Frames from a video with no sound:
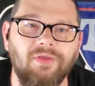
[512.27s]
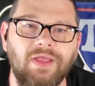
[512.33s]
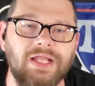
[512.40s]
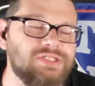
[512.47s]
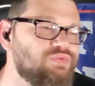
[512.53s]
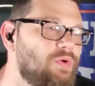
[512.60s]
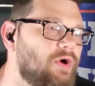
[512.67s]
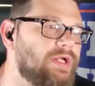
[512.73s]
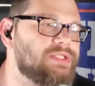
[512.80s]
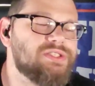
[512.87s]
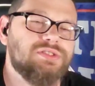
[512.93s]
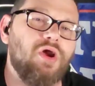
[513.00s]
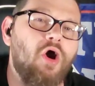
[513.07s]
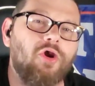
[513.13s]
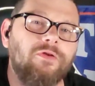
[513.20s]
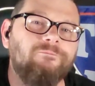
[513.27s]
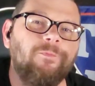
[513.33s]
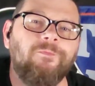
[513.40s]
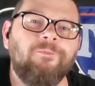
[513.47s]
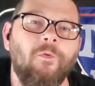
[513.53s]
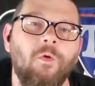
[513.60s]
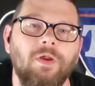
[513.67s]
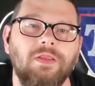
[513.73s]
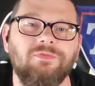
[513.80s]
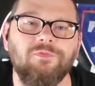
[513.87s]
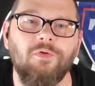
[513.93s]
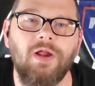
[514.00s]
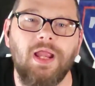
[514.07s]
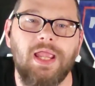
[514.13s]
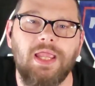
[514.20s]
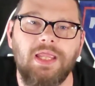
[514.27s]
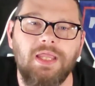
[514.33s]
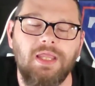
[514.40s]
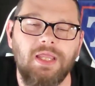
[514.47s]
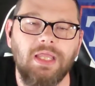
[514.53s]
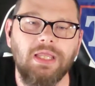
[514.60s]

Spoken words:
That's where it started for 43.